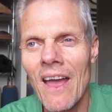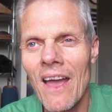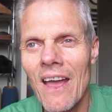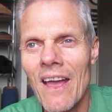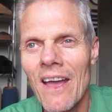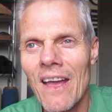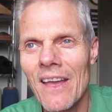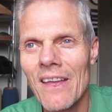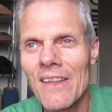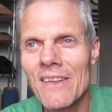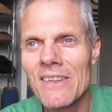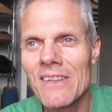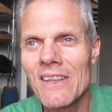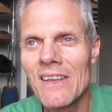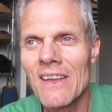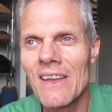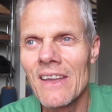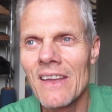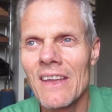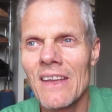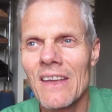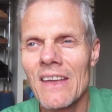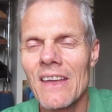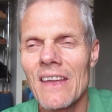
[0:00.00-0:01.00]
and
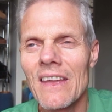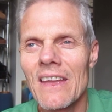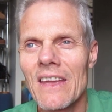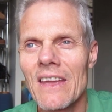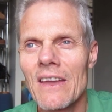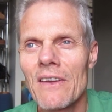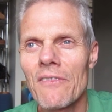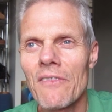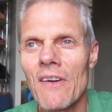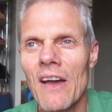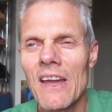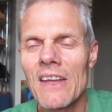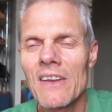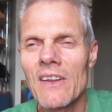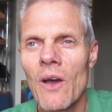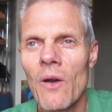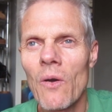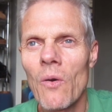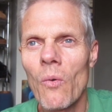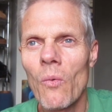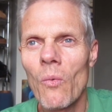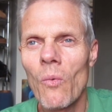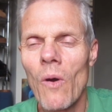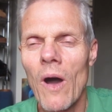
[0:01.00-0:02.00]
if I
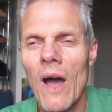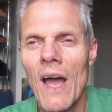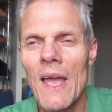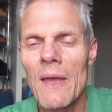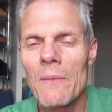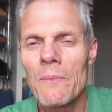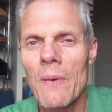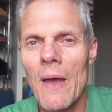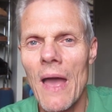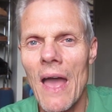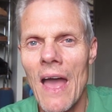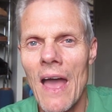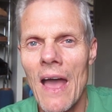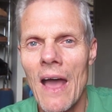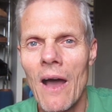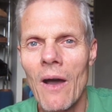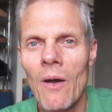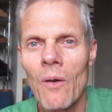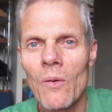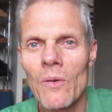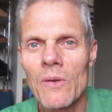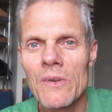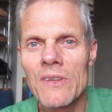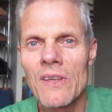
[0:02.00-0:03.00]
don't wipe
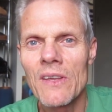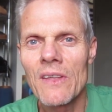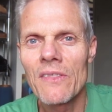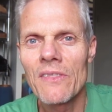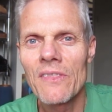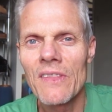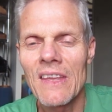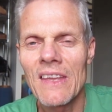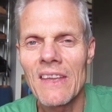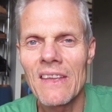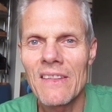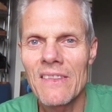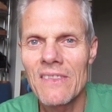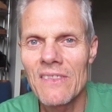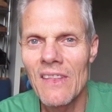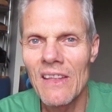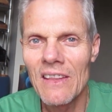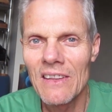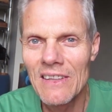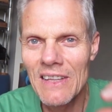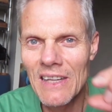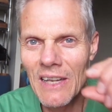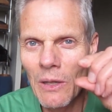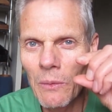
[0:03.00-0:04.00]
out the, the
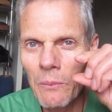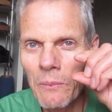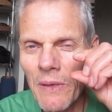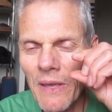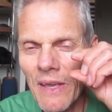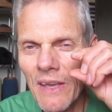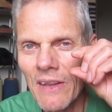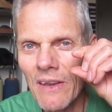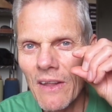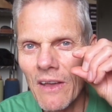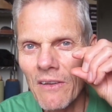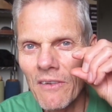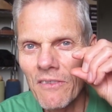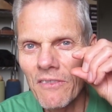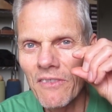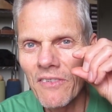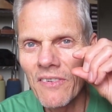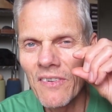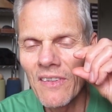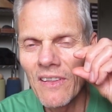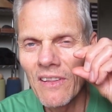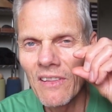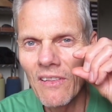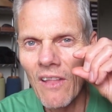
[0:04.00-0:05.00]
little bit of
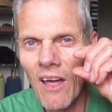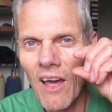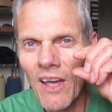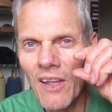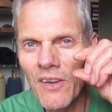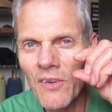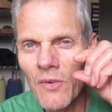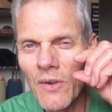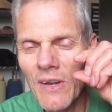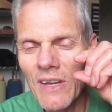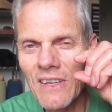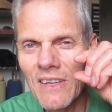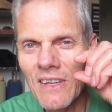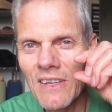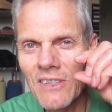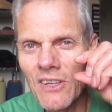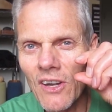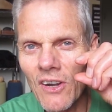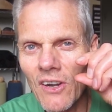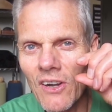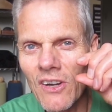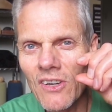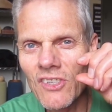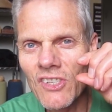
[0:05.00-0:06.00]
laundry
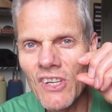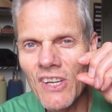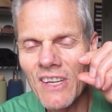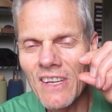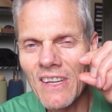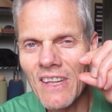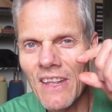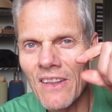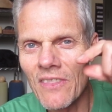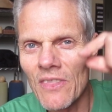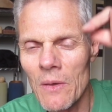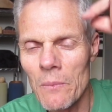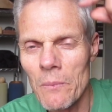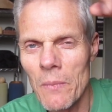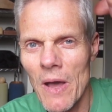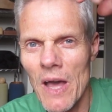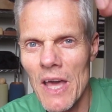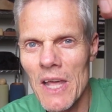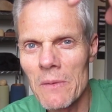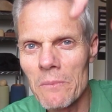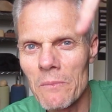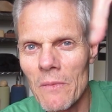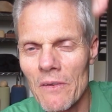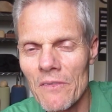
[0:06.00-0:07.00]
detergent in the
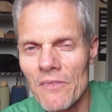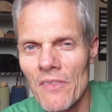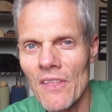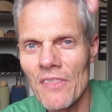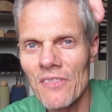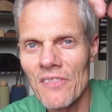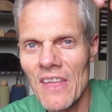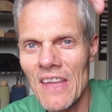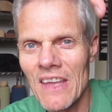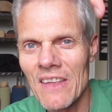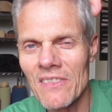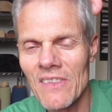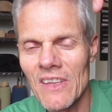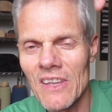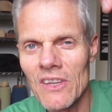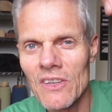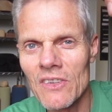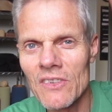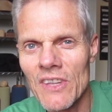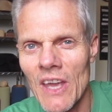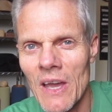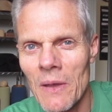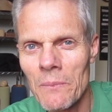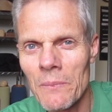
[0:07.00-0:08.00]
bottom of the thing that you
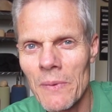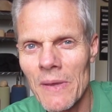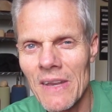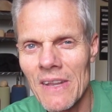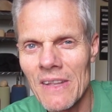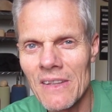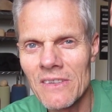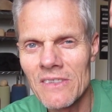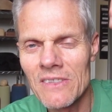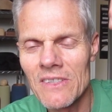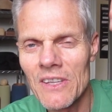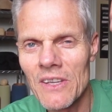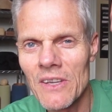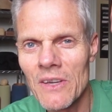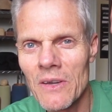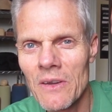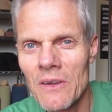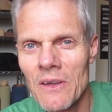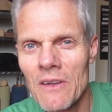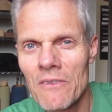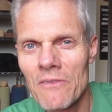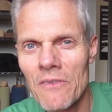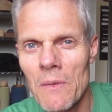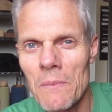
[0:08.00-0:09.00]
dump it into
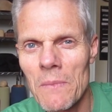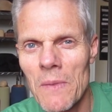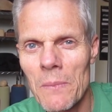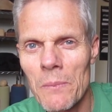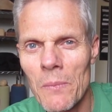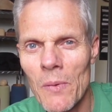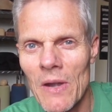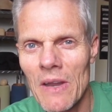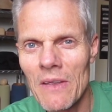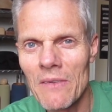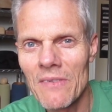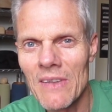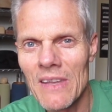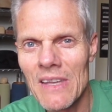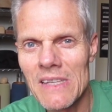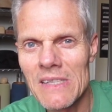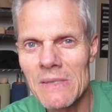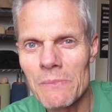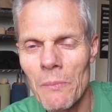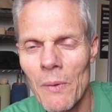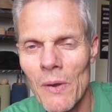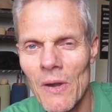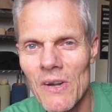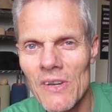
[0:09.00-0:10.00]
from the
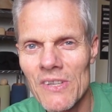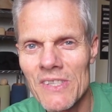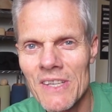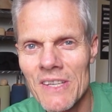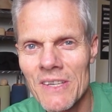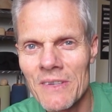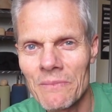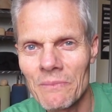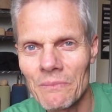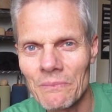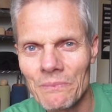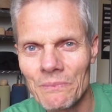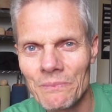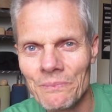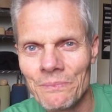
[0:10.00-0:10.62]
previous person,